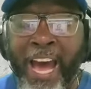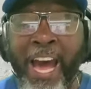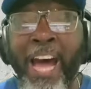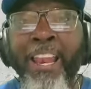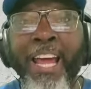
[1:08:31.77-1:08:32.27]

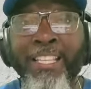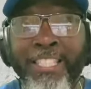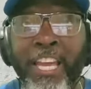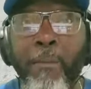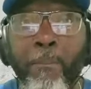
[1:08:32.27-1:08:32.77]

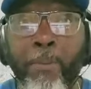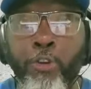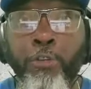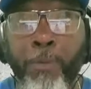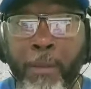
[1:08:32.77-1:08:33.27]

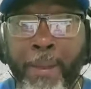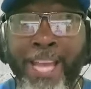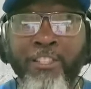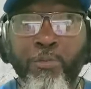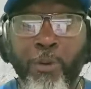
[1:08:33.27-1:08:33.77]
I like
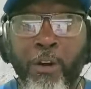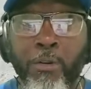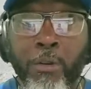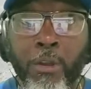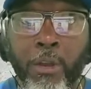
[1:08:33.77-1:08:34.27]
seeing
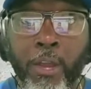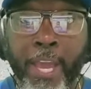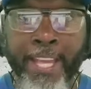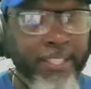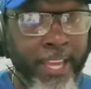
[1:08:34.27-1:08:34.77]
Burks play
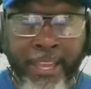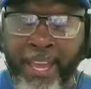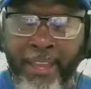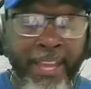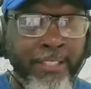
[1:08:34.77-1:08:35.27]
basketball.
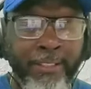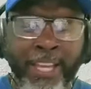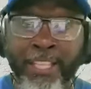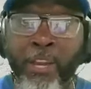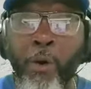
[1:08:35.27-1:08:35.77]

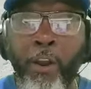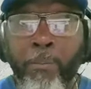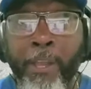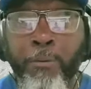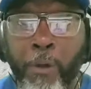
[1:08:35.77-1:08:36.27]
Is
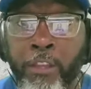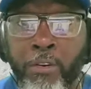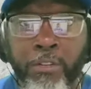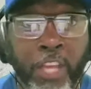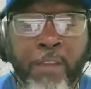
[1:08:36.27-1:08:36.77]

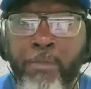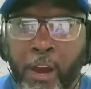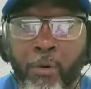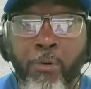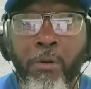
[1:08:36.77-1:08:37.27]
he one of the
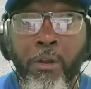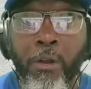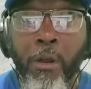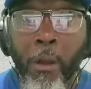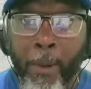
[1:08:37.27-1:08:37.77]
best players on
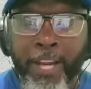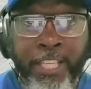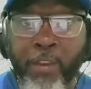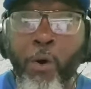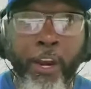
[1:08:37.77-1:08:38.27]
the team?
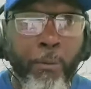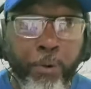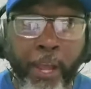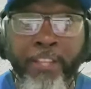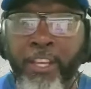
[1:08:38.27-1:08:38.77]
No.
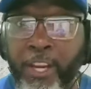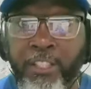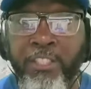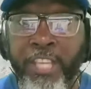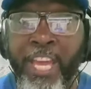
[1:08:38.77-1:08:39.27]
But is
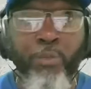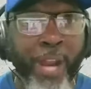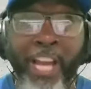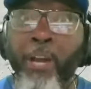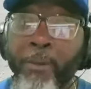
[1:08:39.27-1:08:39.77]
he one of the
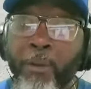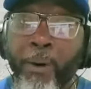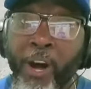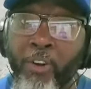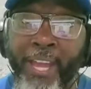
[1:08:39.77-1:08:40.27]
players that
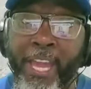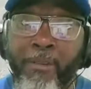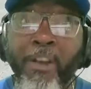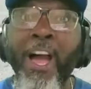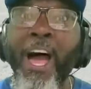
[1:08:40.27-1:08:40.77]
understands
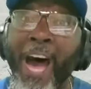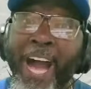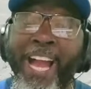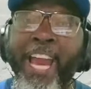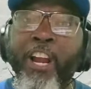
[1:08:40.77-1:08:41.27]
when I come in the
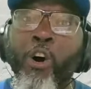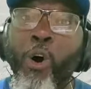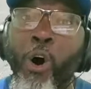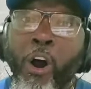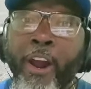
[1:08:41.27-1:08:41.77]
ball
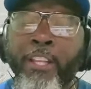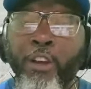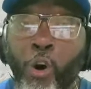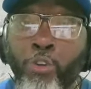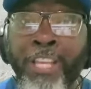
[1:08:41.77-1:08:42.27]
game,
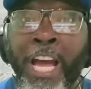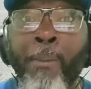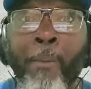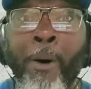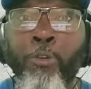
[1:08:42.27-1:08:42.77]
I got to go
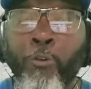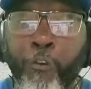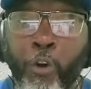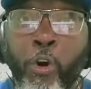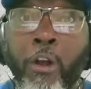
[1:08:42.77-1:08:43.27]
hard
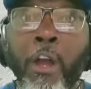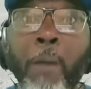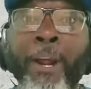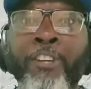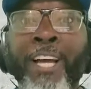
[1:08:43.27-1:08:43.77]
the whole
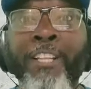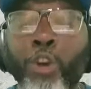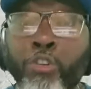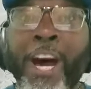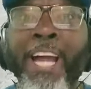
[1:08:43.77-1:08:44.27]
time I'm on the
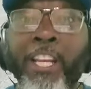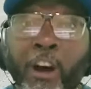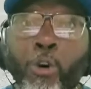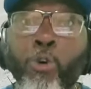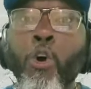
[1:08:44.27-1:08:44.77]
floor
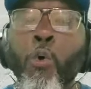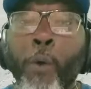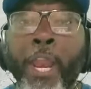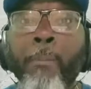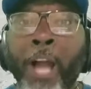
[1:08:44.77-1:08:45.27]
because I
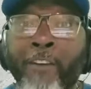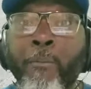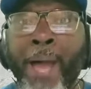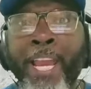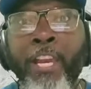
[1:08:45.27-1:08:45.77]
do not
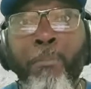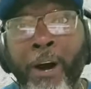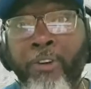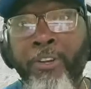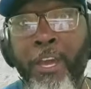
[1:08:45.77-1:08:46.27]
know
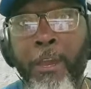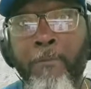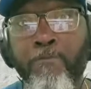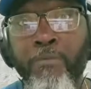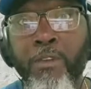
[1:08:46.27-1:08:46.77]
when I'm
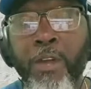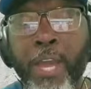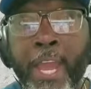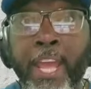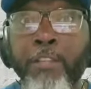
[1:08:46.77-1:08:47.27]
coming back in the
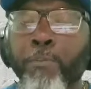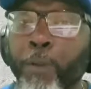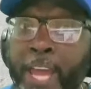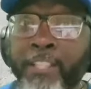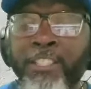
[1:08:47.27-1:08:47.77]
ball game.